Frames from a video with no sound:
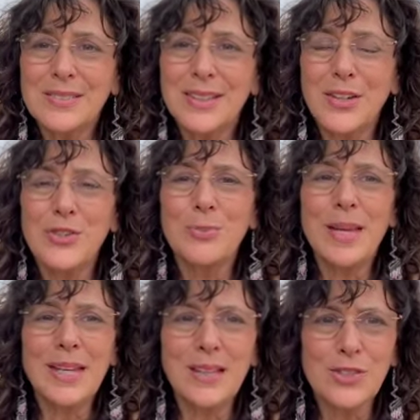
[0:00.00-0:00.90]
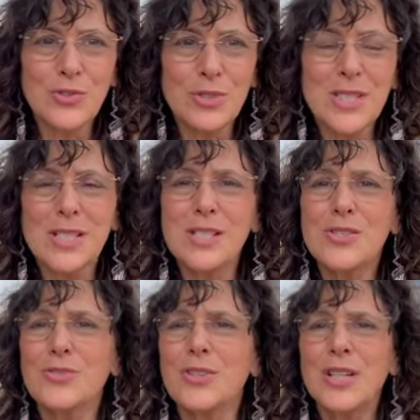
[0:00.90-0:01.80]
Like, are you making the
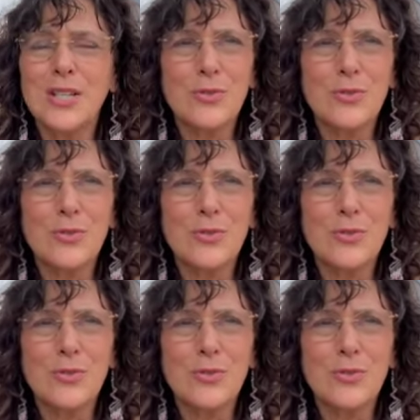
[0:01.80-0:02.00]
choices or